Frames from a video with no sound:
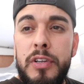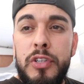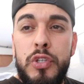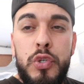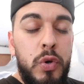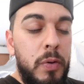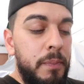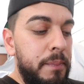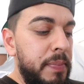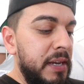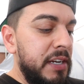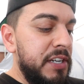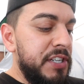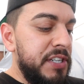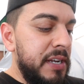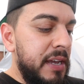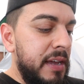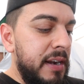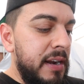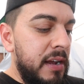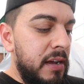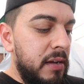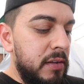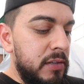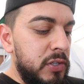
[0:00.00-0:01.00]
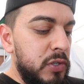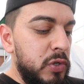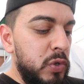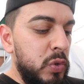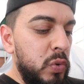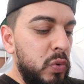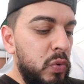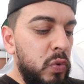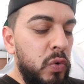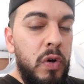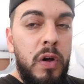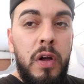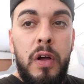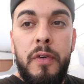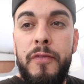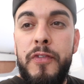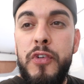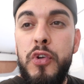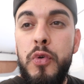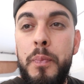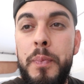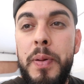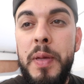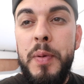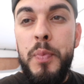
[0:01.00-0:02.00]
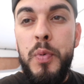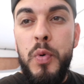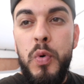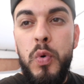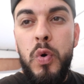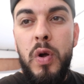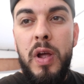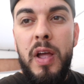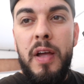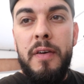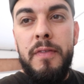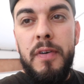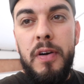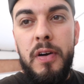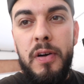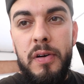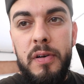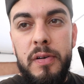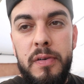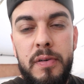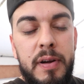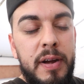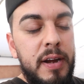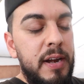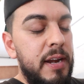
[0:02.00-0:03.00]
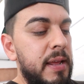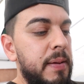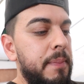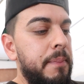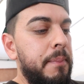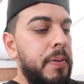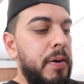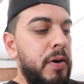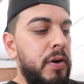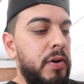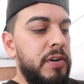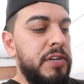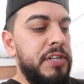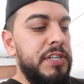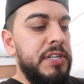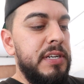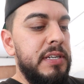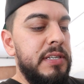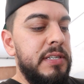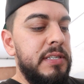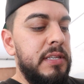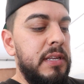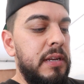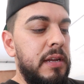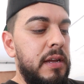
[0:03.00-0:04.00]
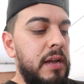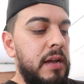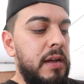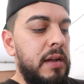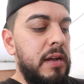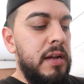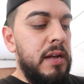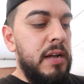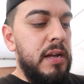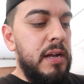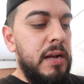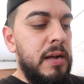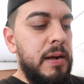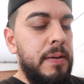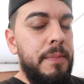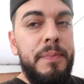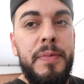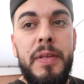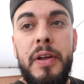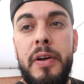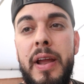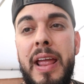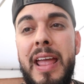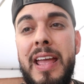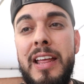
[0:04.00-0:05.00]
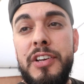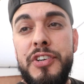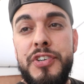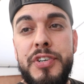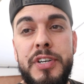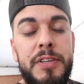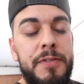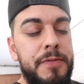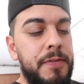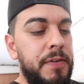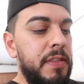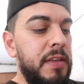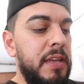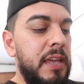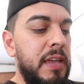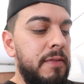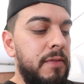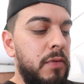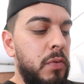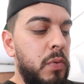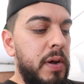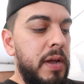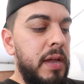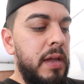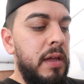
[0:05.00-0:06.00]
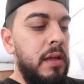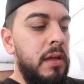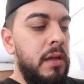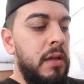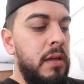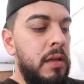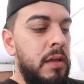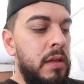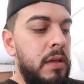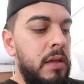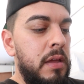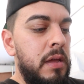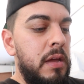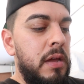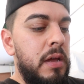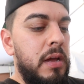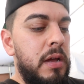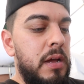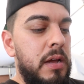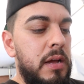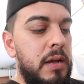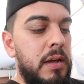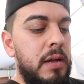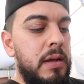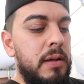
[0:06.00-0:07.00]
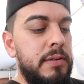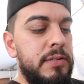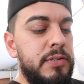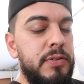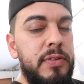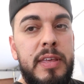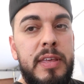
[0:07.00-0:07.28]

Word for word: want to do a big shout out to a few people who have already purchased um, their entries for the giveaway. Uh, so